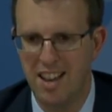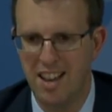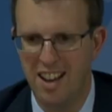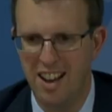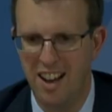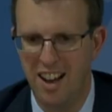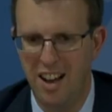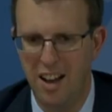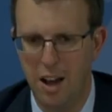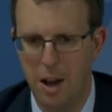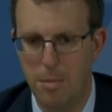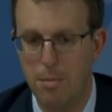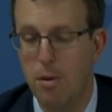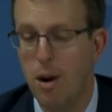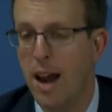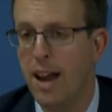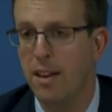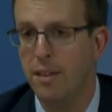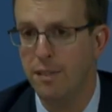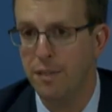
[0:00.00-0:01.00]
uh, a
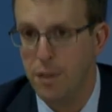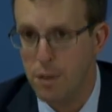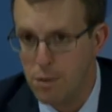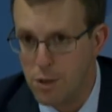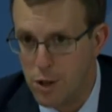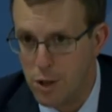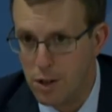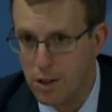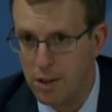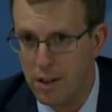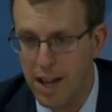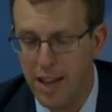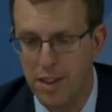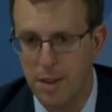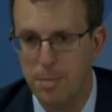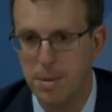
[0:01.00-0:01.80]
bright future and the